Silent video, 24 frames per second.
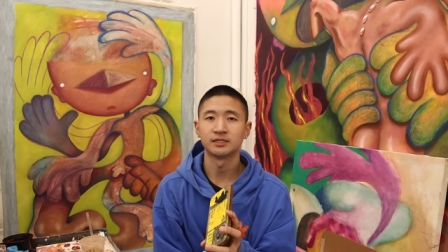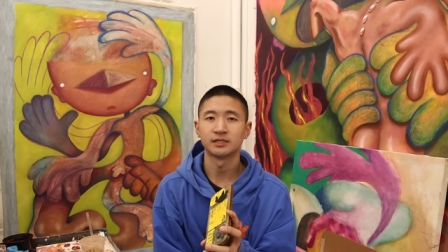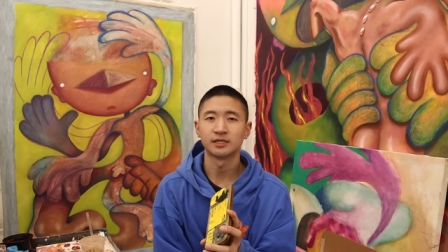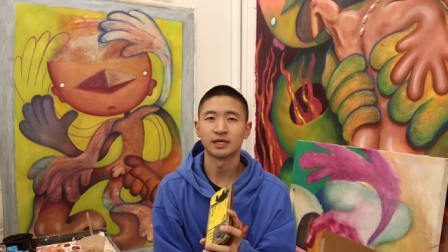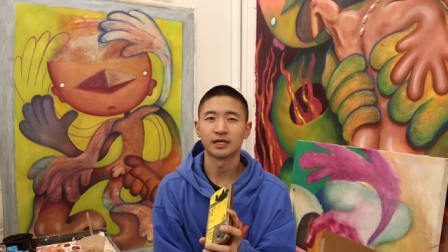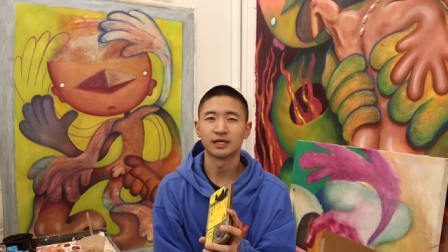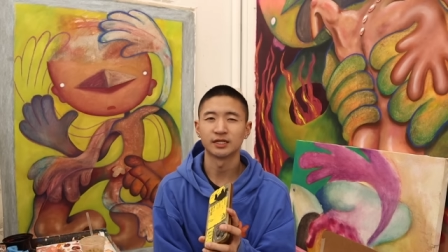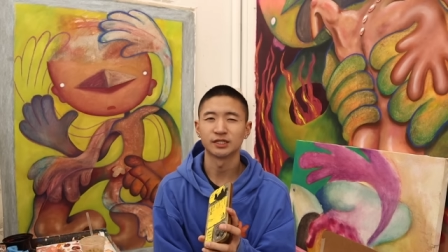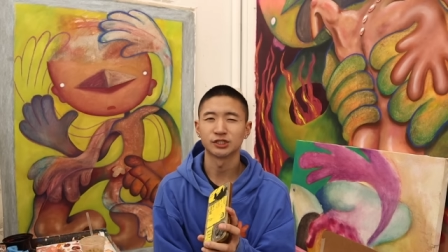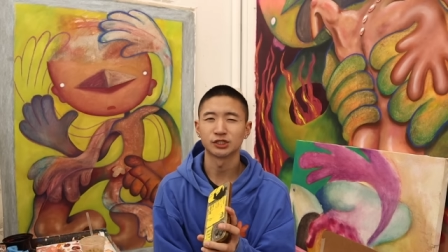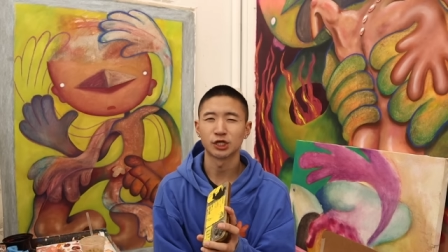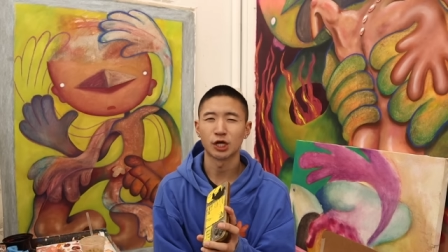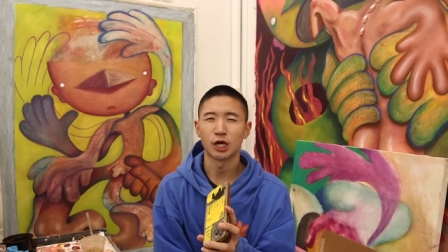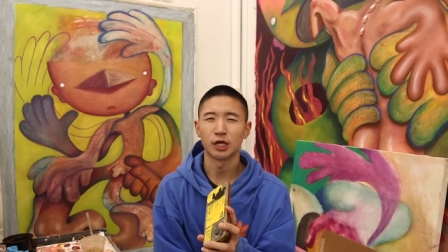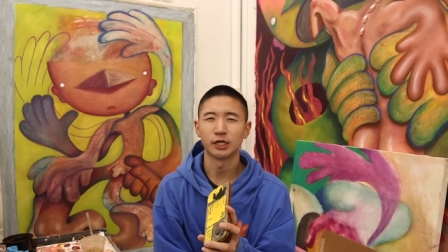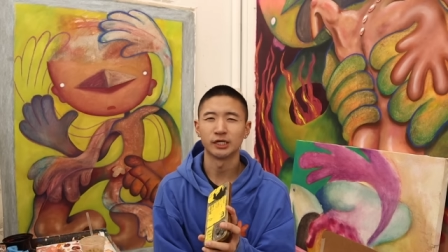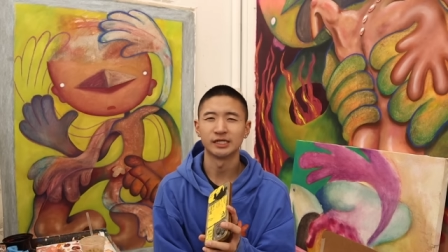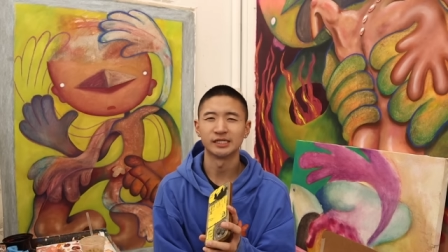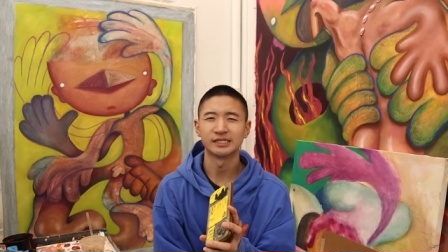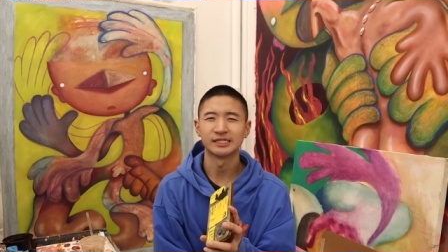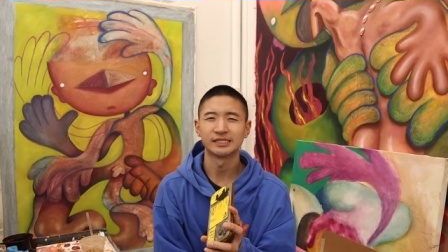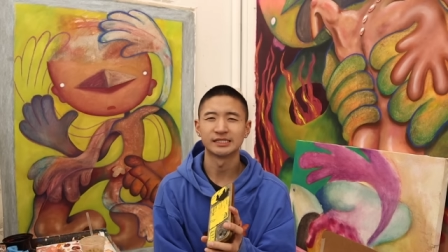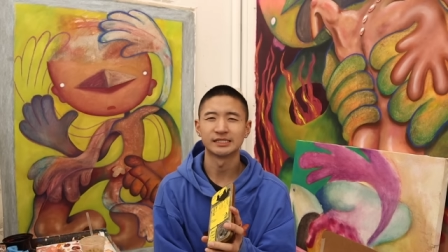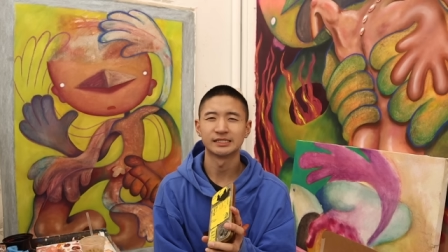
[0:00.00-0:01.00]

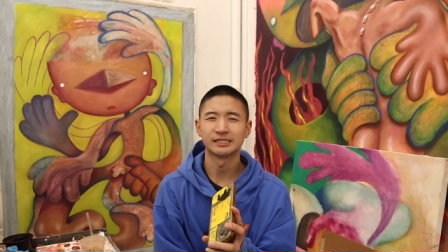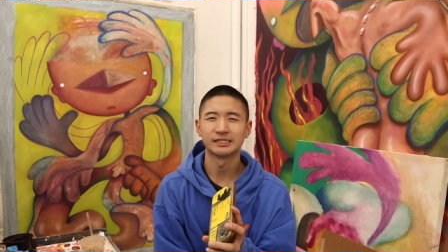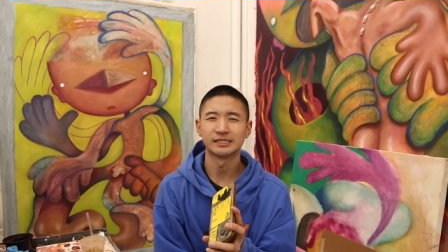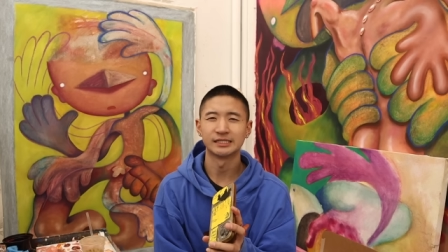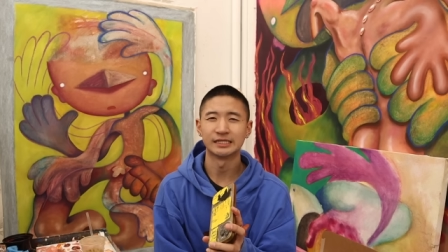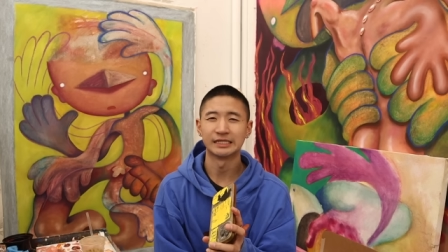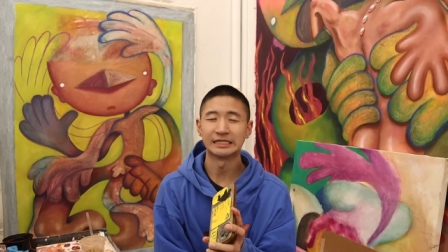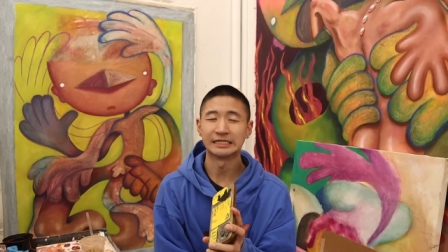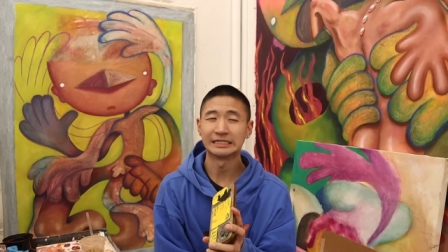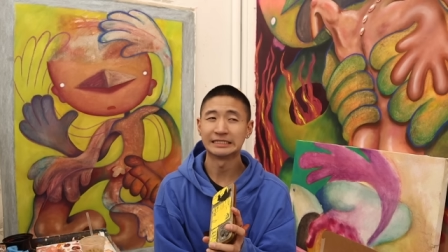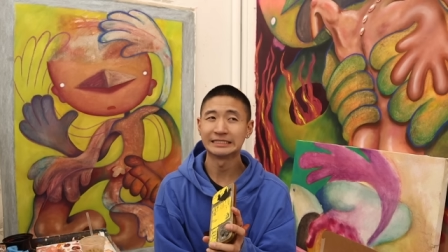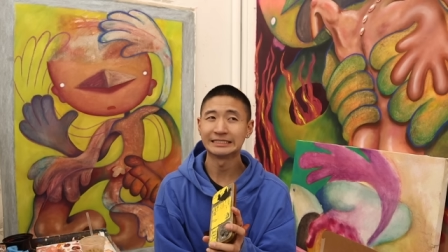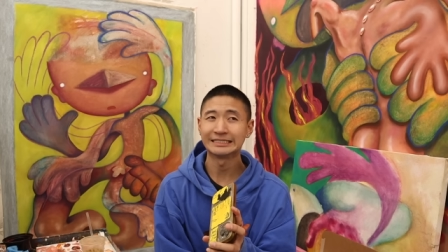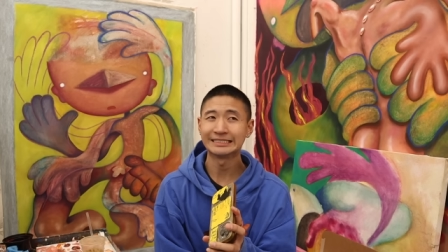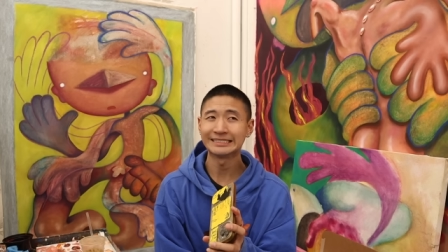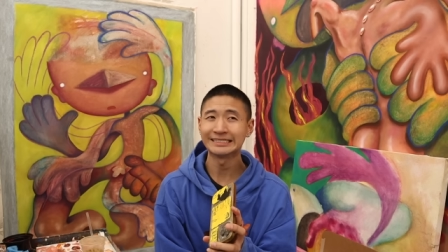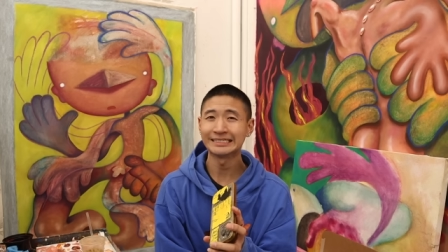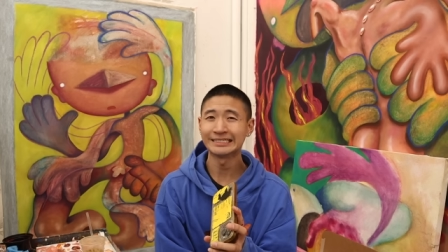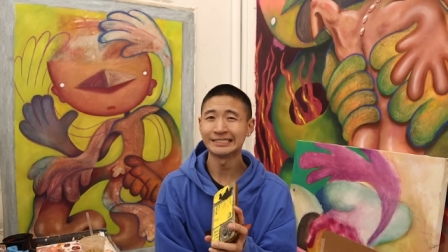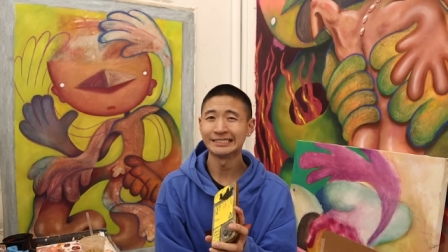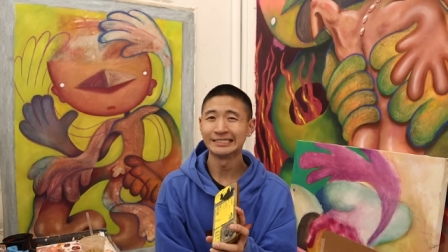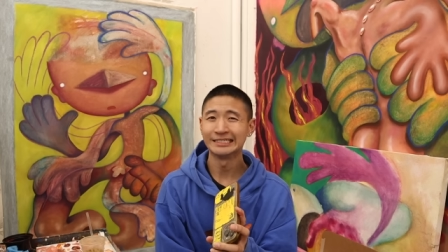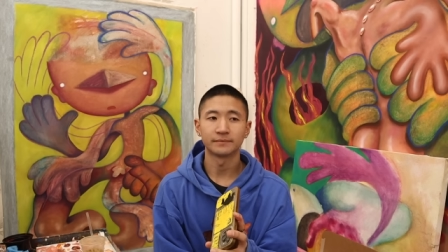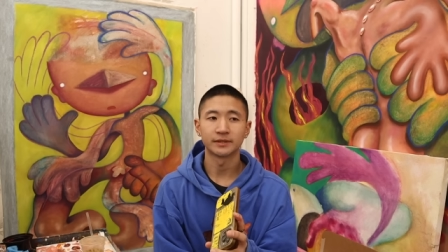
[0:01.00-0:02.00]
Dayanita
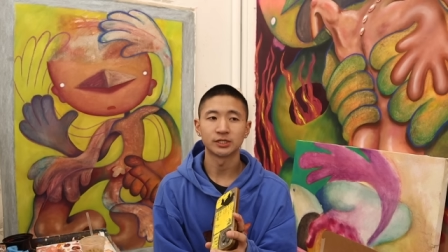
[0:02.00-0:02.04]
Singh.